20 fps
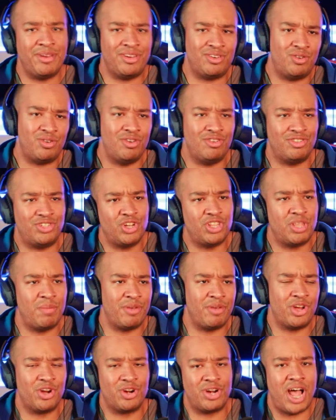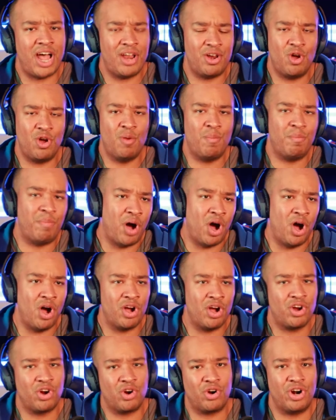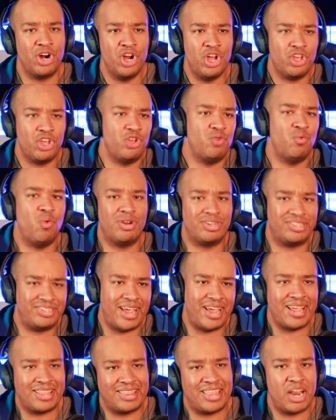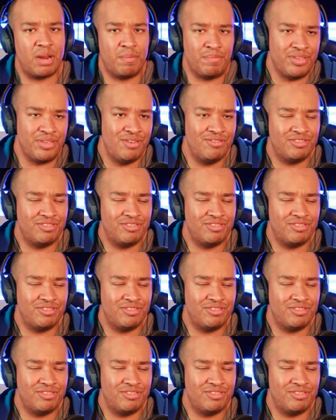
you showed them you're not no punk or you won't take that abuse.